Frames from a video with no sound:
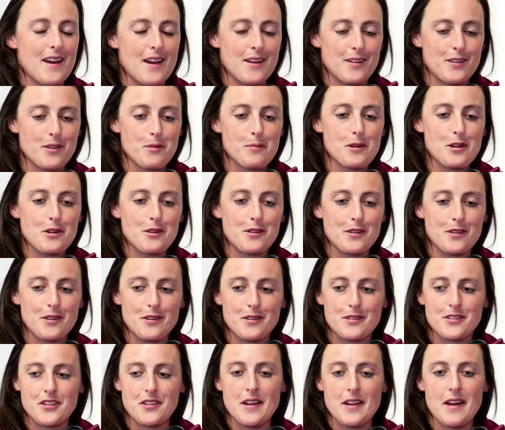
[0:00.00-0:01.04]
Yeah,
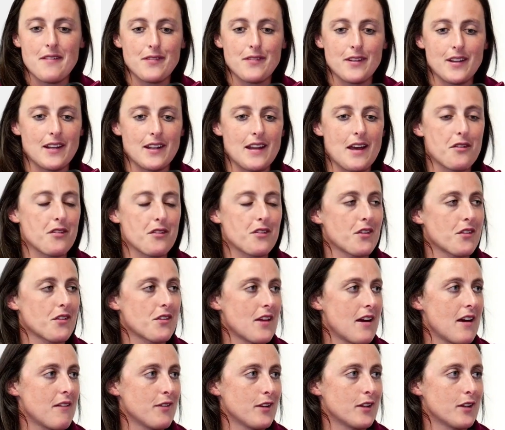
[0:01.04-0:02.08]
Tupalutu, she definitely announced
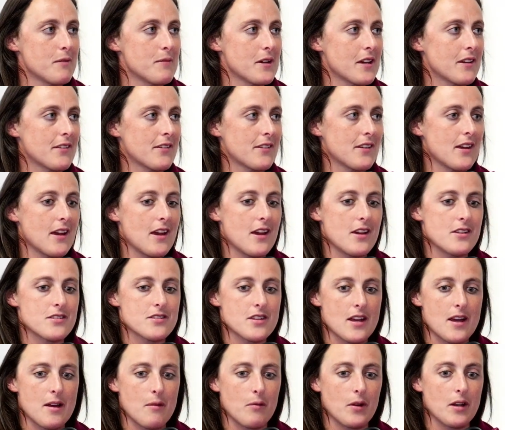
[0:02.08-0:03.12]
herself on the big
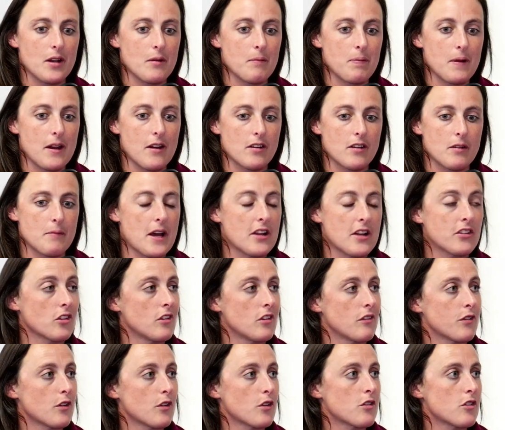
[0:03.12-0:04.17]
stage, uh, winning player of the match
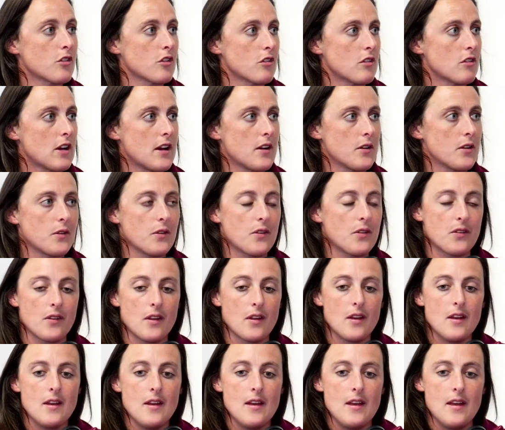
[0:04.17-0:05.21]
in the first two
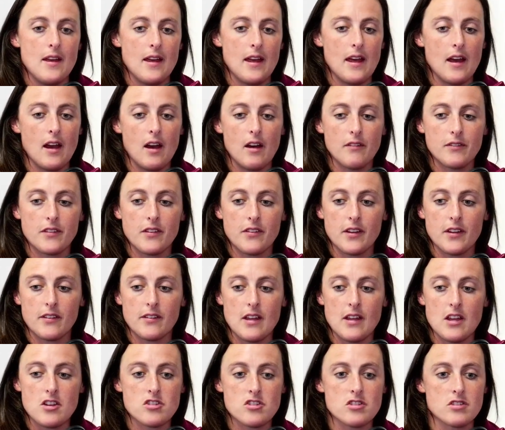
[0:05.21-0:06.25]
rounds uh, of the
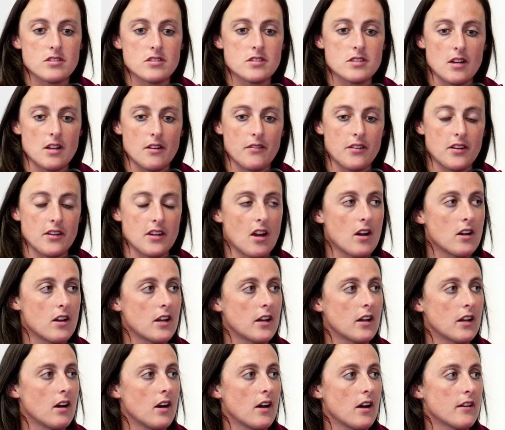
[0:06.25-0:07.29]
Six Nations. Obviously,
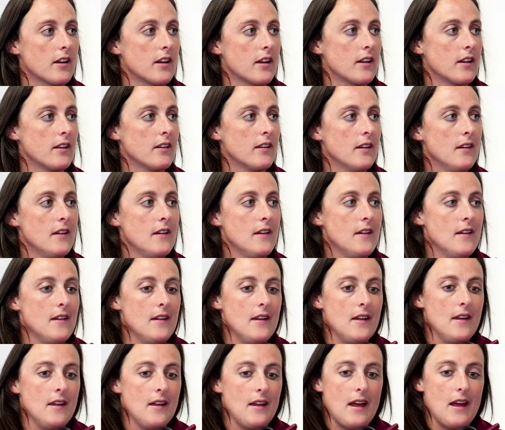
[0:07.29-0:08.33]
Ireland got a,
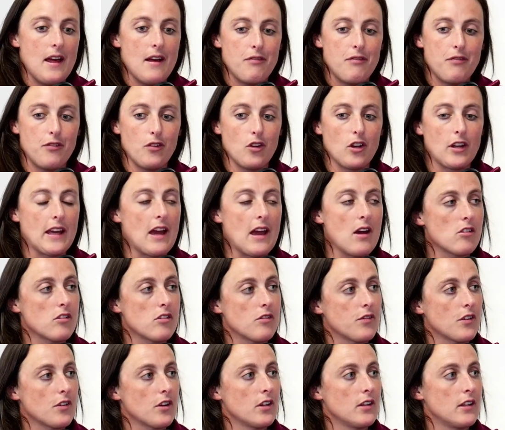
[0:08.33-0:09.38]
a full account
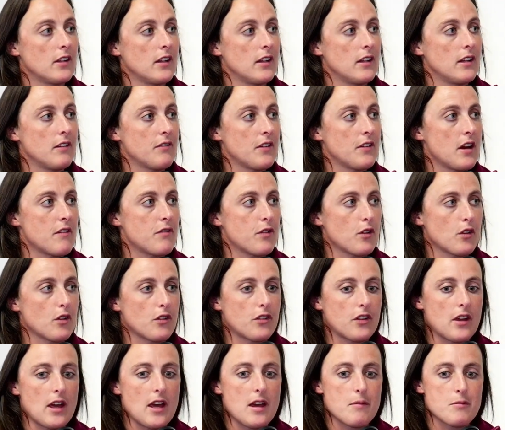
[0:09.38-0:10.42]
of her in the, in the very
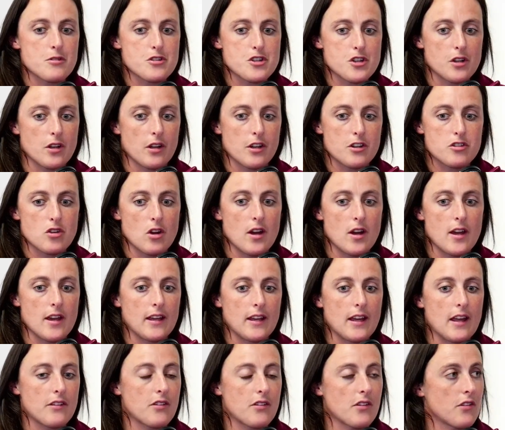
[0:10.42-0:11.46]
first game, where she got a try
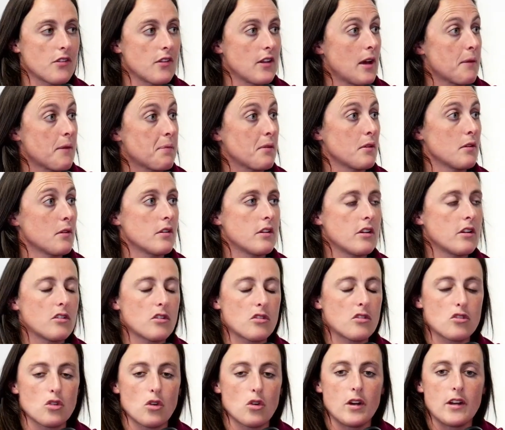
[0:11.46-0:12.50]
against us and absolutely
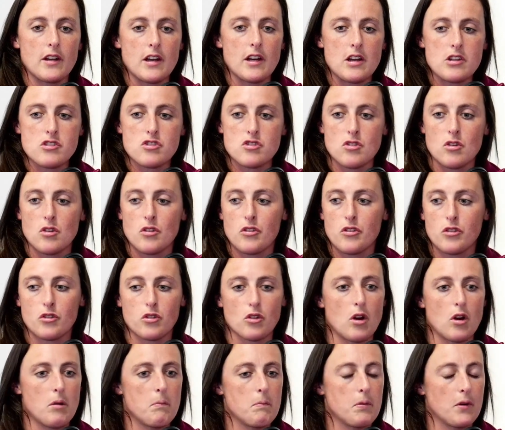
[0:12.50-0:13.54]
destroyed our
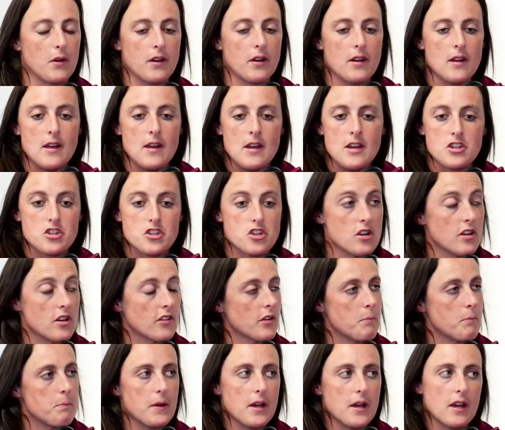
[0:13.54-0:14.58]
scrum. But she
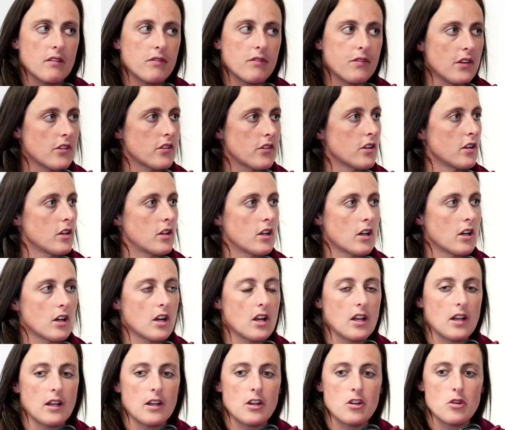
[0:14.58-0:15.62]
is a big physical
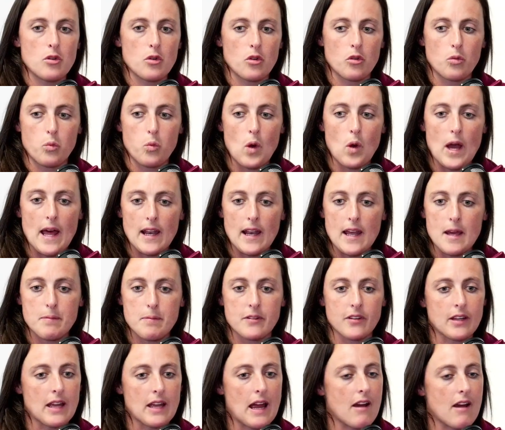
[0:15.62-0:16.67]
girl who is well
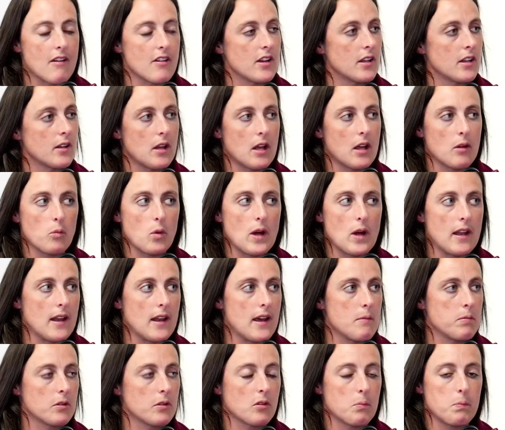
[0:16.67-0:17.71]
able to carry in and well
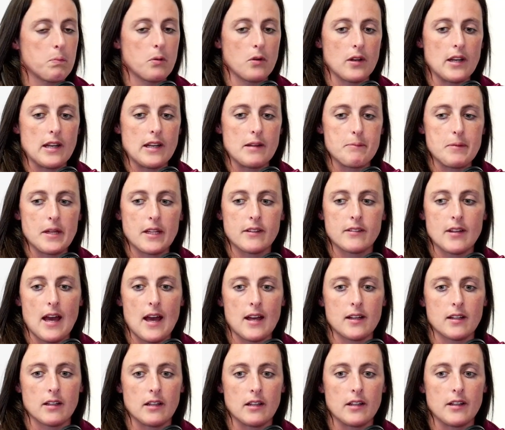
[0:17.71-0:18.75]
able to put in a big
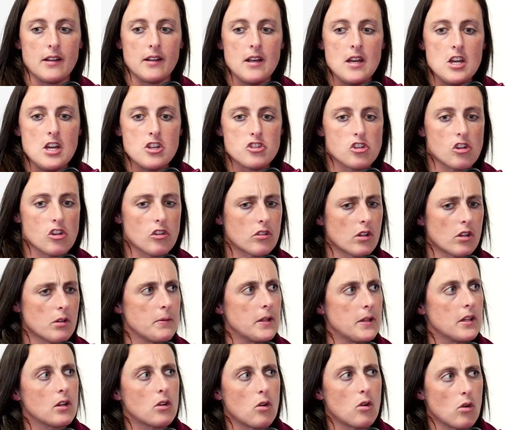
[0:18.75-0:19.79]
tackle, and she's going to
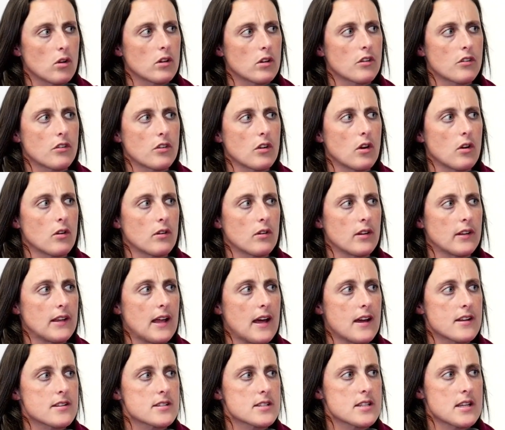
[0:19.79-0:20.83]
be the cornerstone of
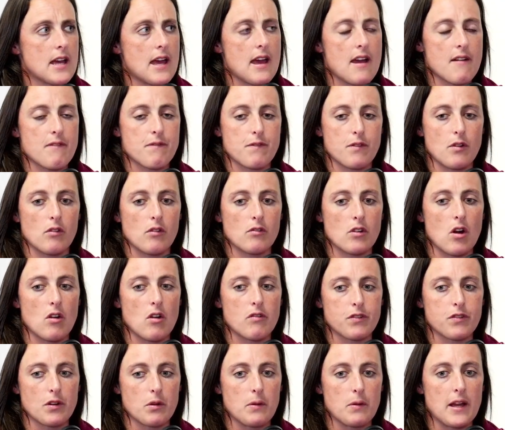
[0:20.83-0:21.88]
that uh, front
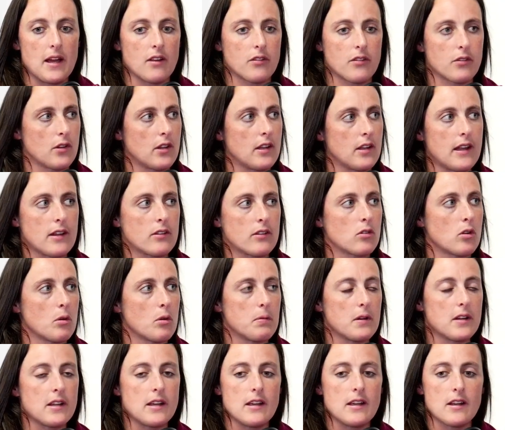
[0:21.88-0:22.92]
row for Wales for the next
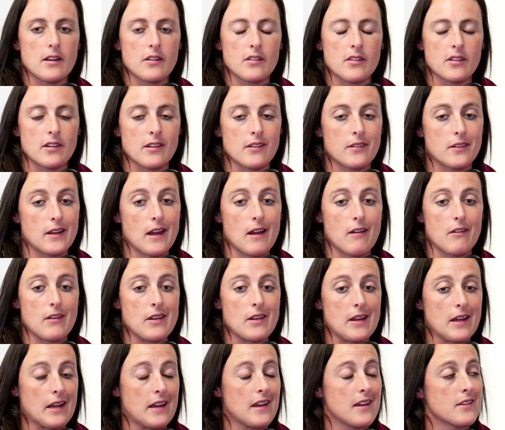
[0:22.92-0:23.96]
couple of years. And the
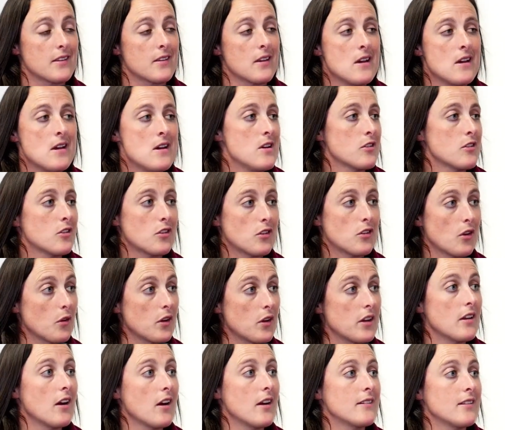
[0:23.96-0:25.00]
scary thing is, she's
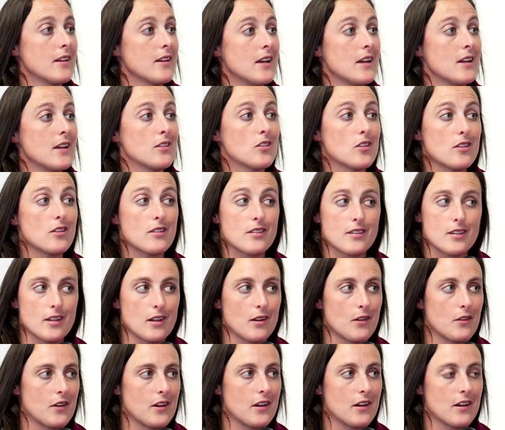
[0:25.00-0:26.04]
only nineteen, she's
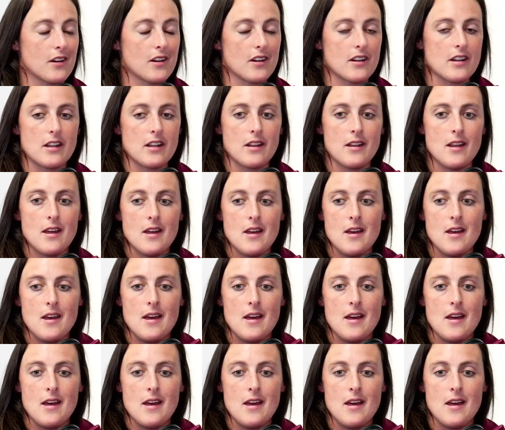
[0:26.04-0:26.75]
still only learning.